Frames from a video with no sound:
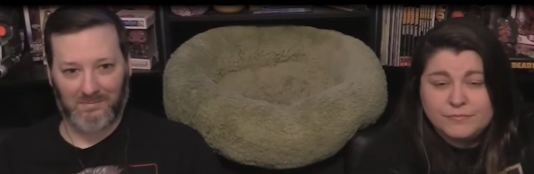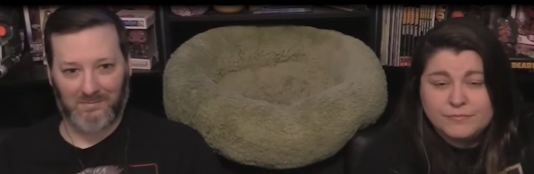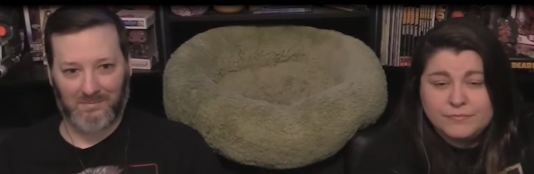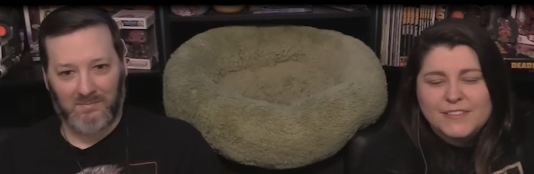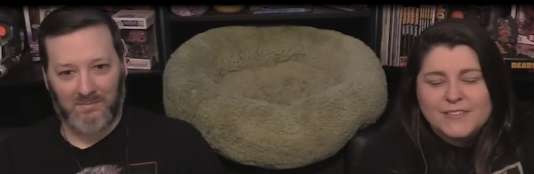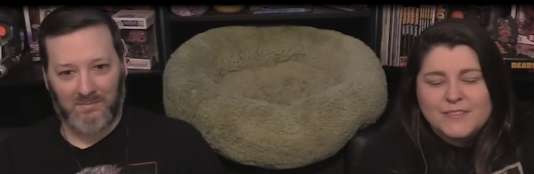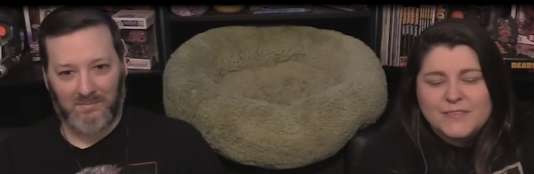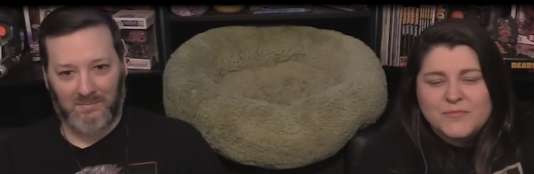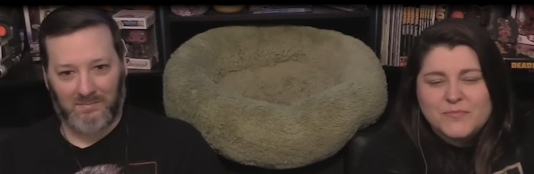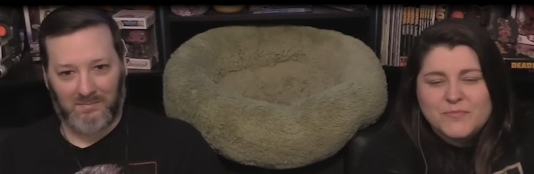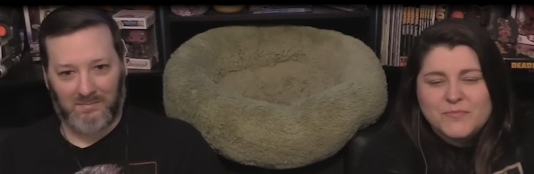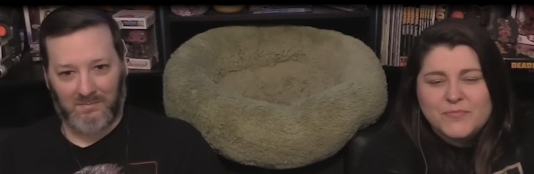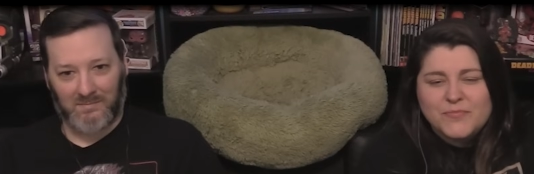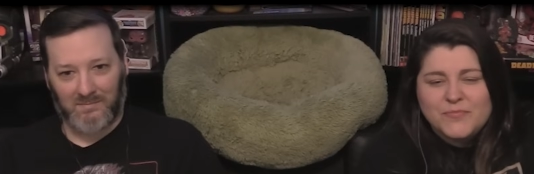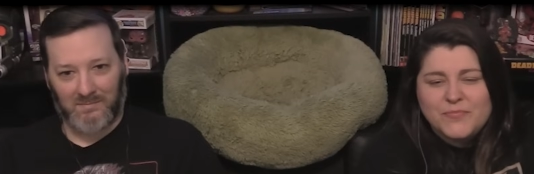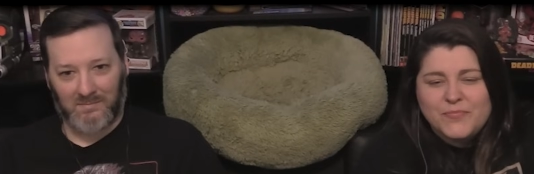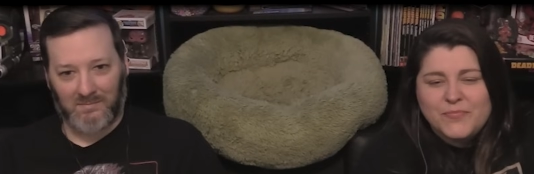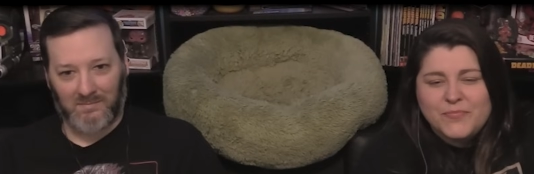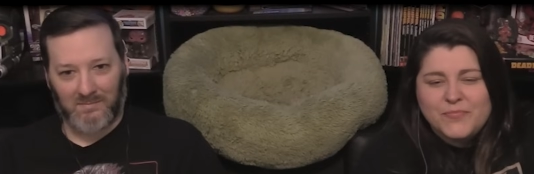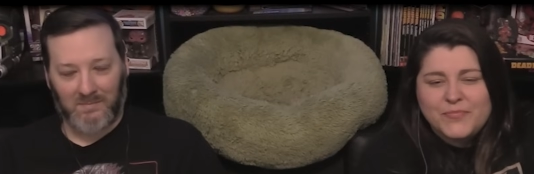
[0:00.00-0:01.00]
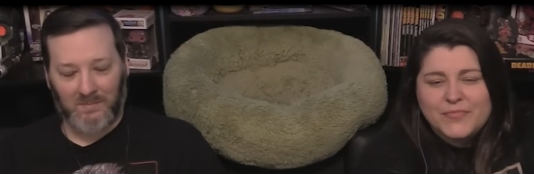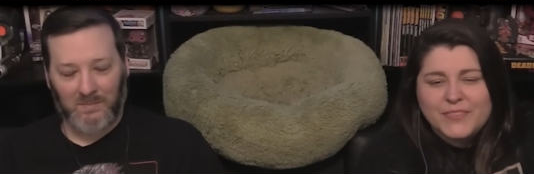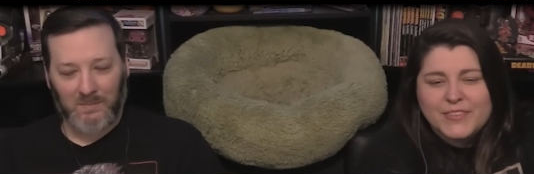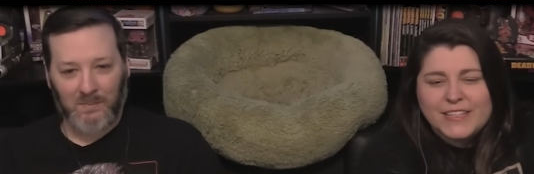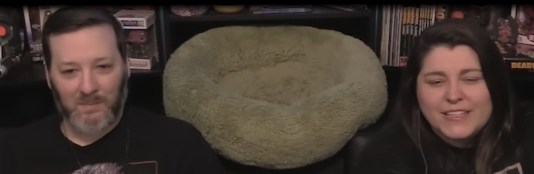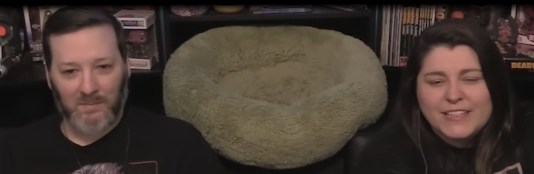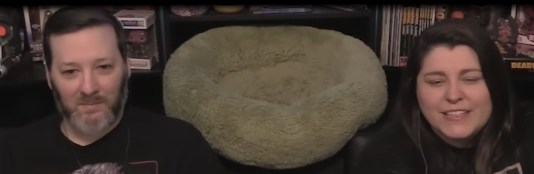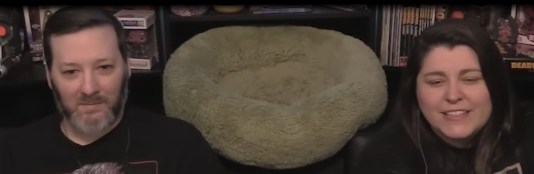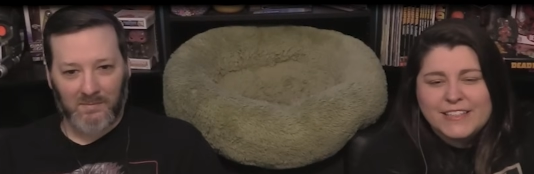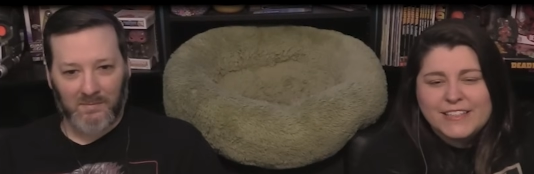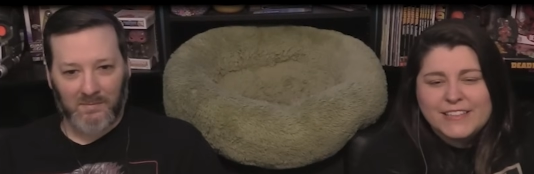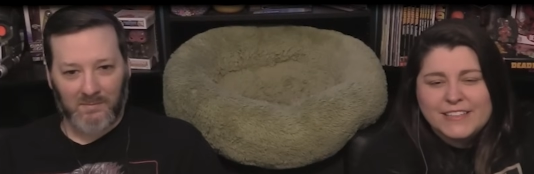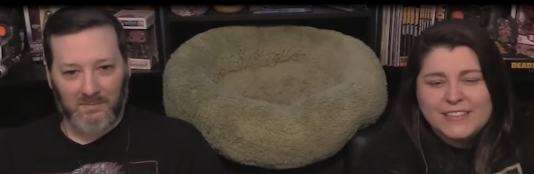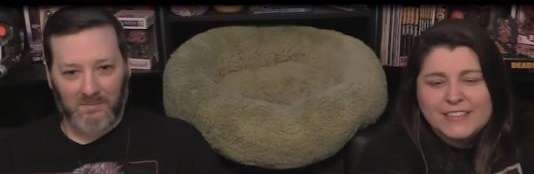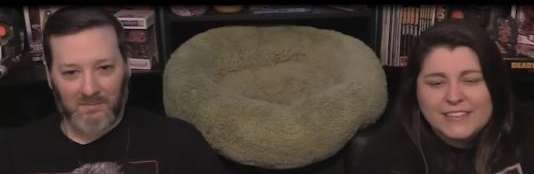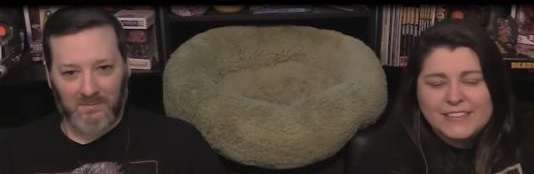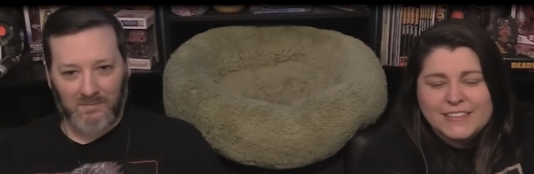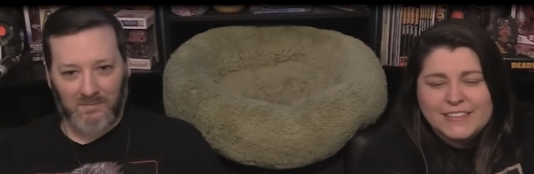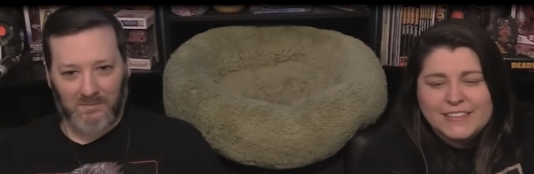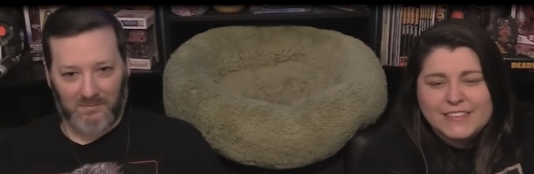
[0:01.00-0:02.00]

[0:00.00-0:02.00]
Nothing is said.